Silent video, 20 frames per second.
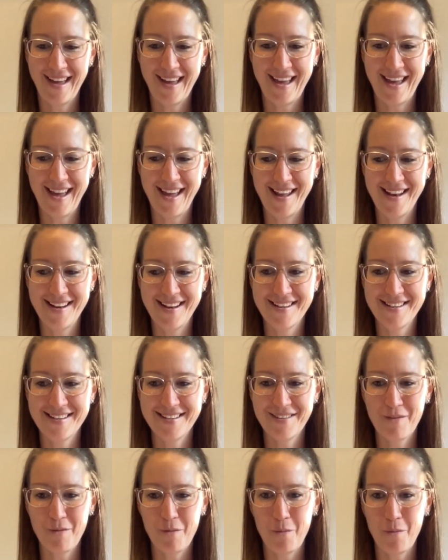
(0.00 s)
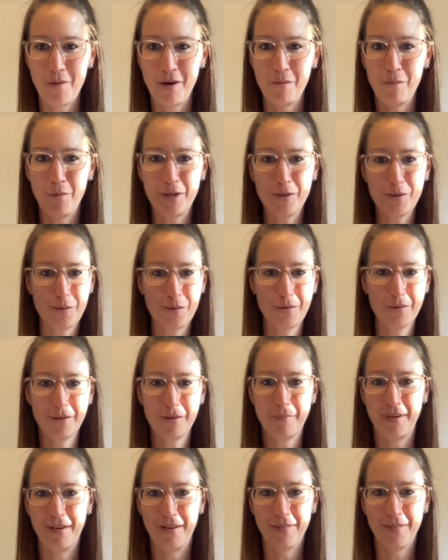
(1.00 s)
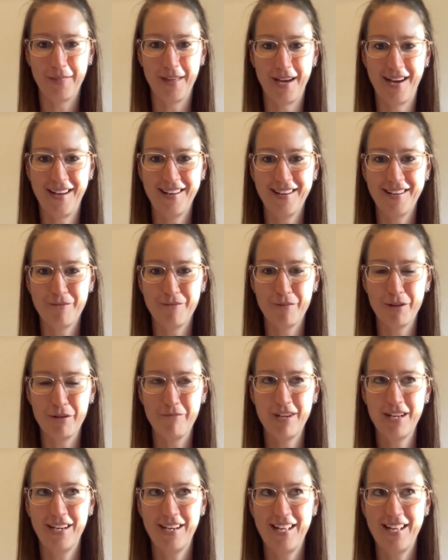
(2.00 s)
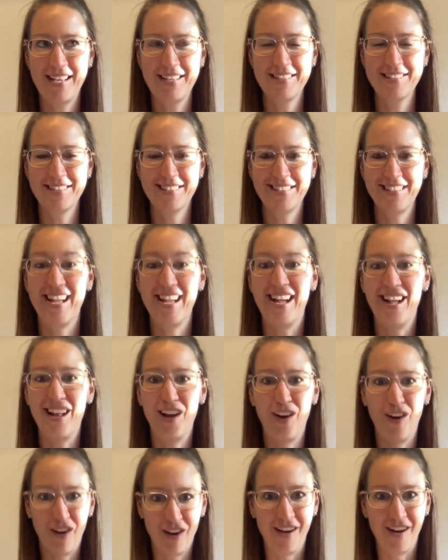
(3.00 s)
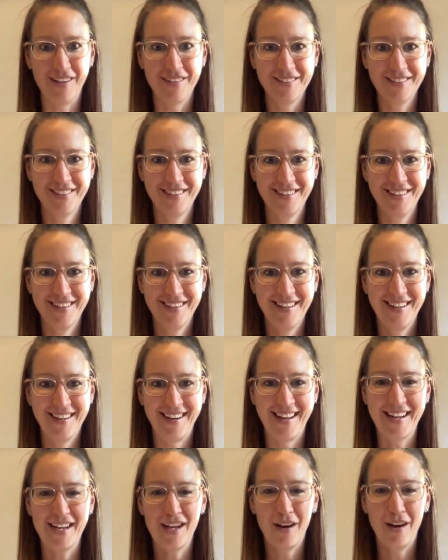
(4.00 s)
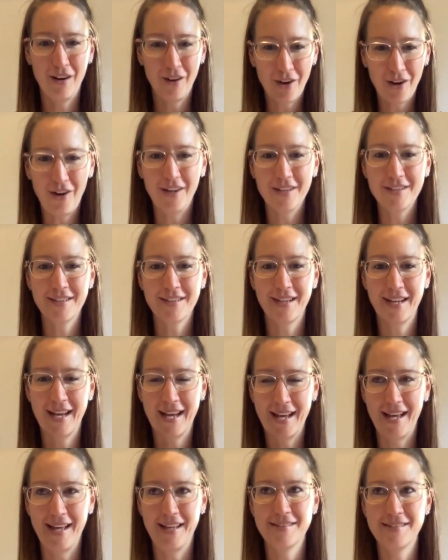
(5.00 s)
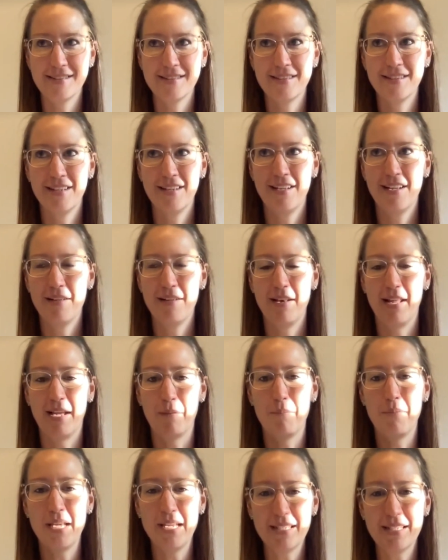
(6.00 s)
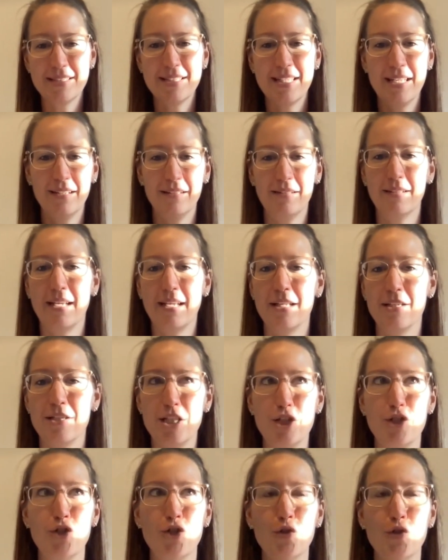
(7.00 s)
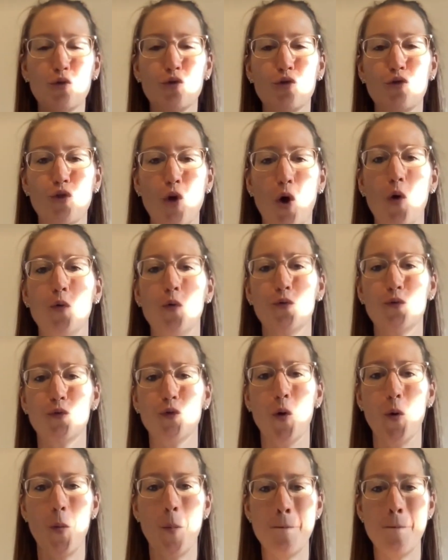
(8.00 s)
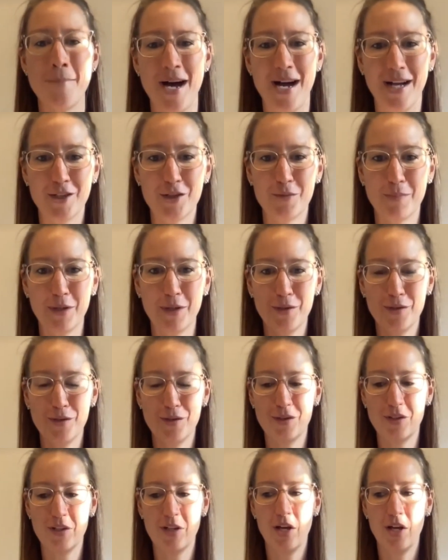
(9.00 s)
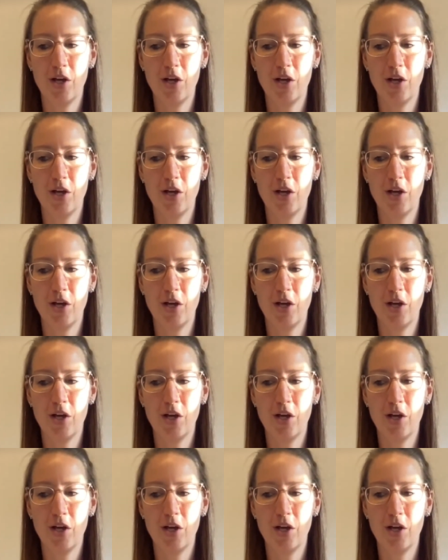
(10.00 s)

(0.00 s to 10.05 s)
And when we talked about that, we realized a lot, like a lot has, like being single can teach you so, so much because